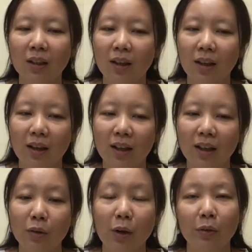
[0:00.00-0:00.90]
and
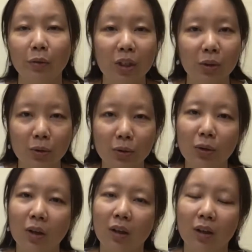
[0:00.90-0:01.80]
then you have to
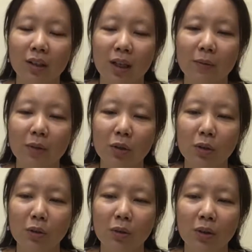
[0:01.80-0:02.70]
redo a lot of time.
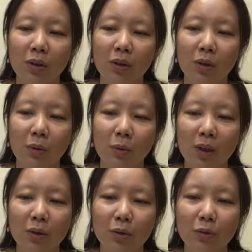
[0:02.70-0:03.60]
So
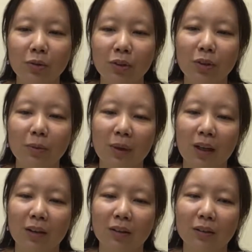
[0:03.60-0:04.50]
what do you feel
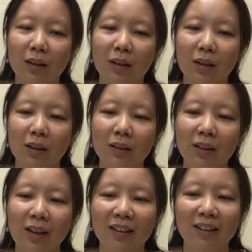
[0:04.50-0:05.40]
about
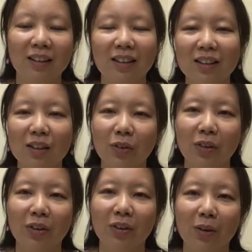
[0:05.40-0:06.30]
the editors for
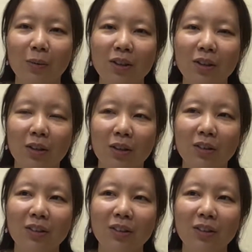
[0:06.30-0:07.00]
your comics, Clio?